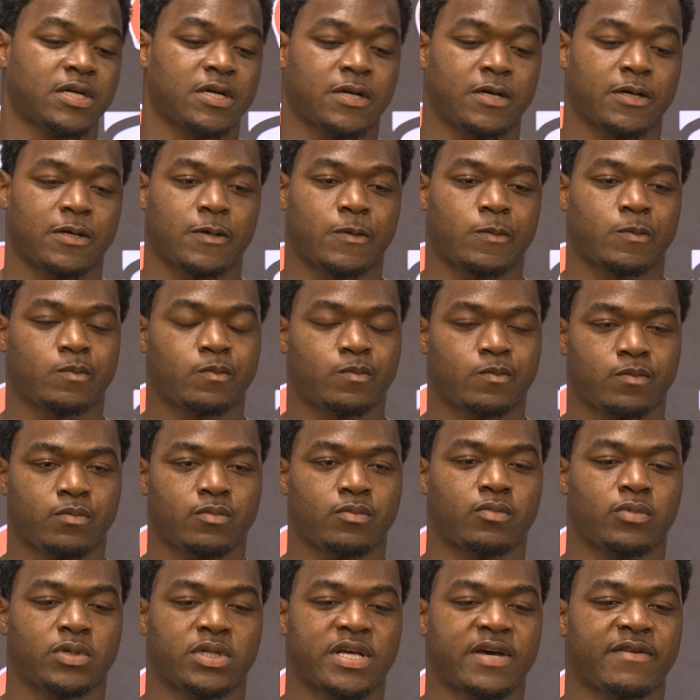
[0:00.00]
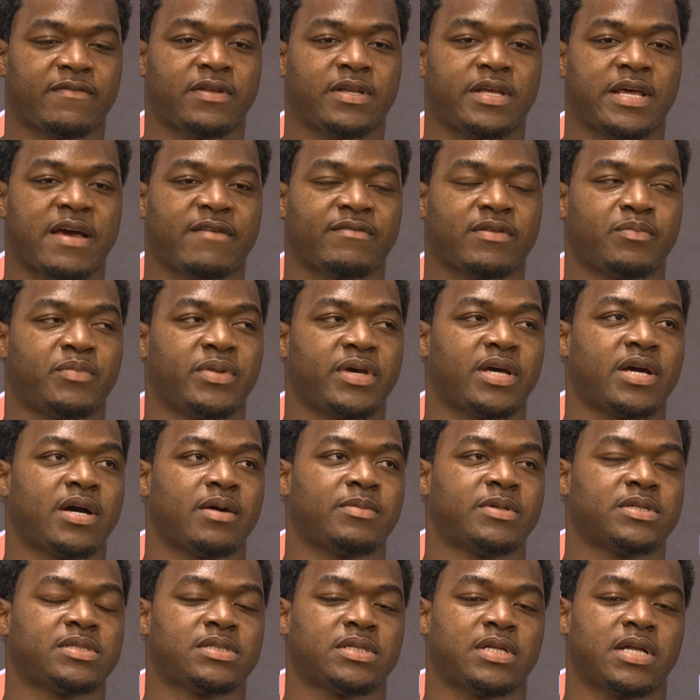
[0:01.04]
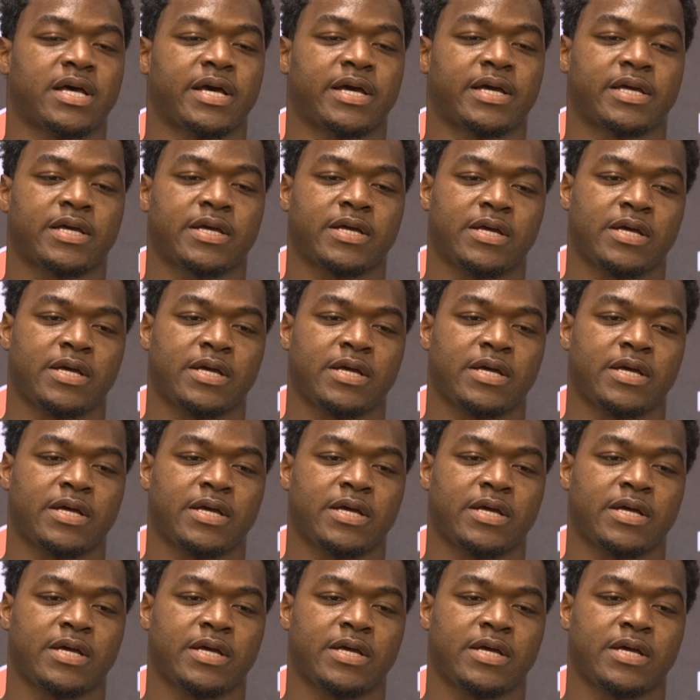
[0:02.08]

Um, you definitely have to pick up the slack.